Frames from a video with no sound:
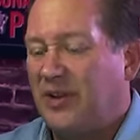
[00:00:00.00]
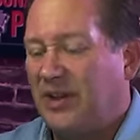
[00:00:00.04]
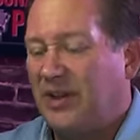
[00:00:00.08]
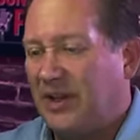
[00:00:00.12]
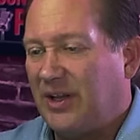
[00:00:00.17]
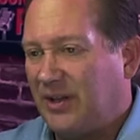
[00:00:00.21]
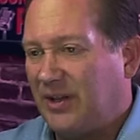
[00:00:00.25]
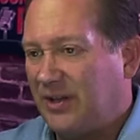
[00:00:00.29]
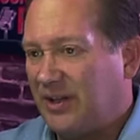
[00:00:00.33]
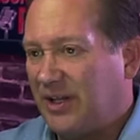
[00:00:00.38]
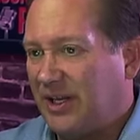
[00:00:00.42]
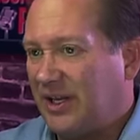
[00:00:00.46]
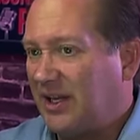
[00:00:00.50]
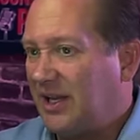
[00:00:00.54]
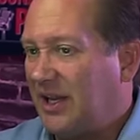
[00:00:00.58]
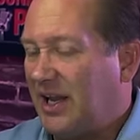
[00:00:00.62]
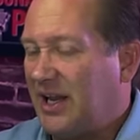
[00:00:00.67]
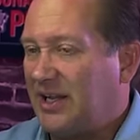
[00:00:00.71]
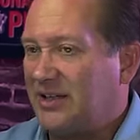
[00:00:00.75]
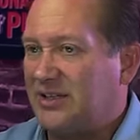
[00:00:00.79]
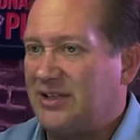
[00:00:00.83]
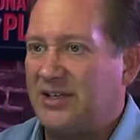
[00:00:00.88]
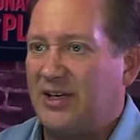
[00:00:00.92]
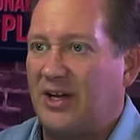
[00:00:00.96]
you know, they
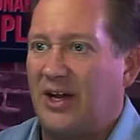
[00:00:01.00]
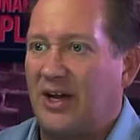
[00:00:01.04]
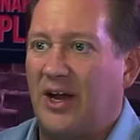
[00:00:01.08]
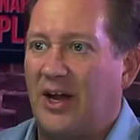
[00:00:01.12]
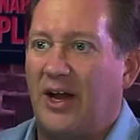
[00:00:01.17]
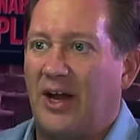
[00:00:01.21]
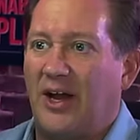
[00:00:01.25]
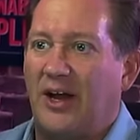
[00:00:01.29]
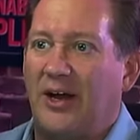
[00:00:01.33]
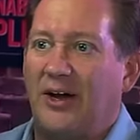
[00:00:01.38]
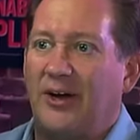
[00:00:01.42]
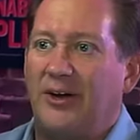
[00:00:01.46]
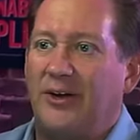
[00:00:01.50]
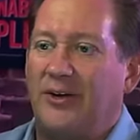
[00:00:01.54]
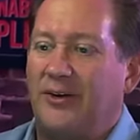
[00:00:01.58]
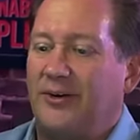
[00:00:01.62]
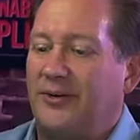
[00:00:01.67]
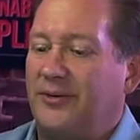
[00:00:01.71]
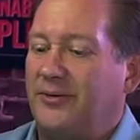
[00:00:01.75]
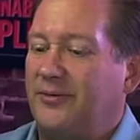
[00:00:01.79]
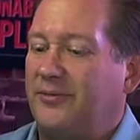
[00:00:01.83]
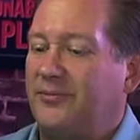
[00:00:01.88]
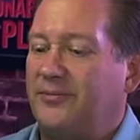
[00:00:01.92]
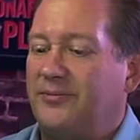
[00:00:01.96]
get,
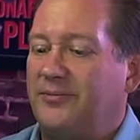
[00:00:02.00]
they